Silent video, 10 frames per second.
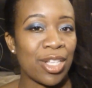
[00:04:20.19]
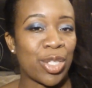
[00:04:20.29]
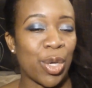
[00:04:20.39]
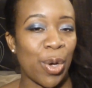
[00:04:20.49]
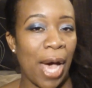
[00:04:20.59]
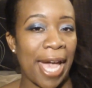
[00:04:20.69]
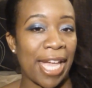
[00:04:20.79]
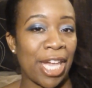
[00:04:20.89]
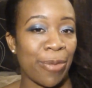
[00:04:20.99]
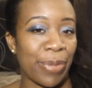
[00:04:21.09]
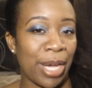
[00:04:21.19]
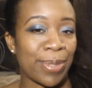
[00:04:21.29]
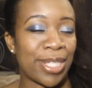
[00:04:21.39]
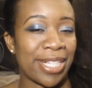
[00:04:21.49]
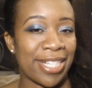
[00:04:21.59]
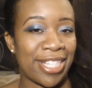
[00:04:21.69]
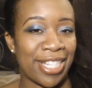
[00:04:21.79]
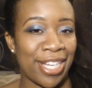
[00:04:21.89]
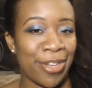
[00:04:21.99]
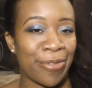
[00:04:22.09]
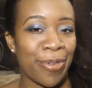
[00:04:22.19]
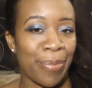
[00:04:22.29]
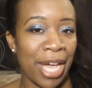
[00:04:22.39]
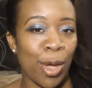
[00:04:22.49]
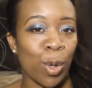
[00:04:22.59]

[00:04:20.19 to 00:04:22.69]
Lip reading: so I can be able to achieve my